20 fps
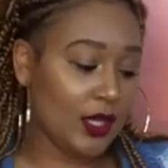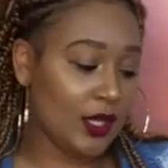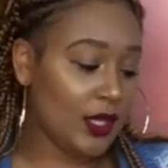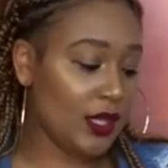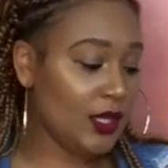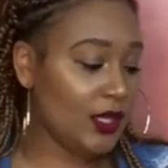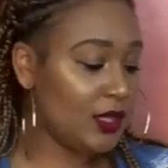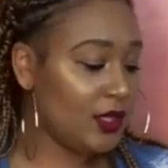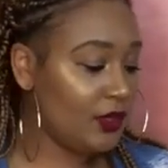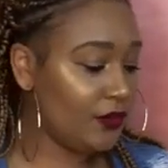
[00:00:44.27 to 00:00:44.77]

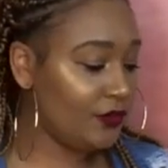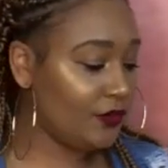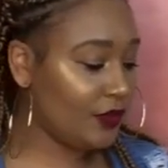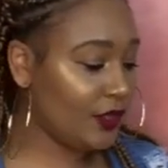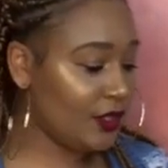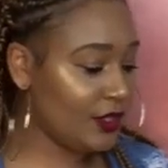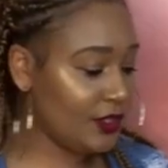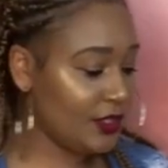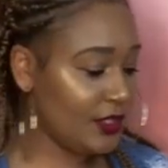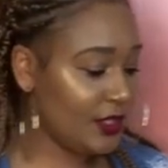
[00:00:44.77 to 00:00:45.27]
in
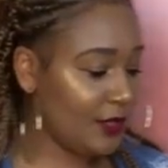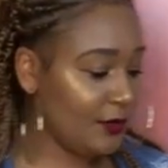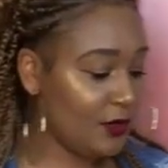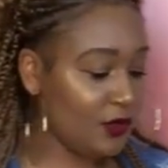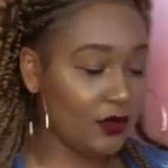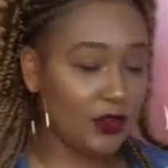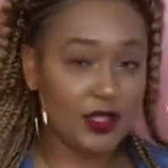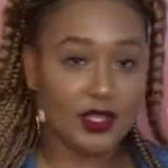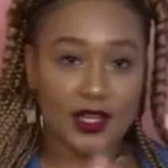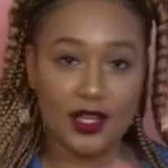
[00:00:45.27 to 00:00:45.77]
1
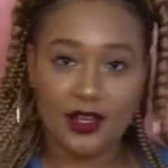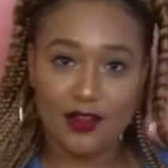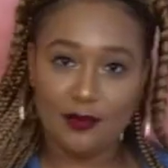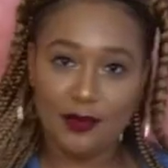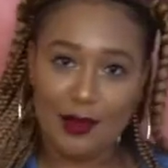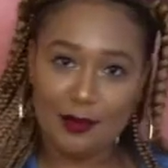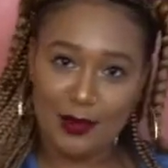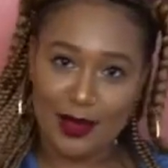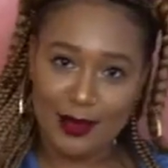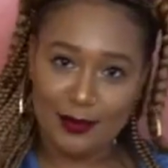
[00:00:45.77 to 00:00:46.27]
Samuel, and I have
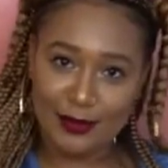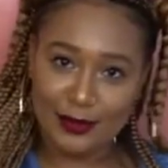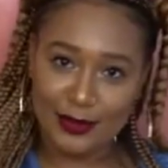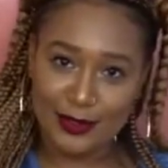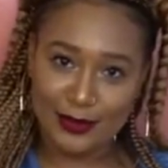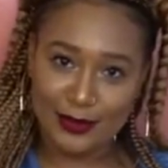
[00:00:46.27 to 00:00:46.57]
my Bible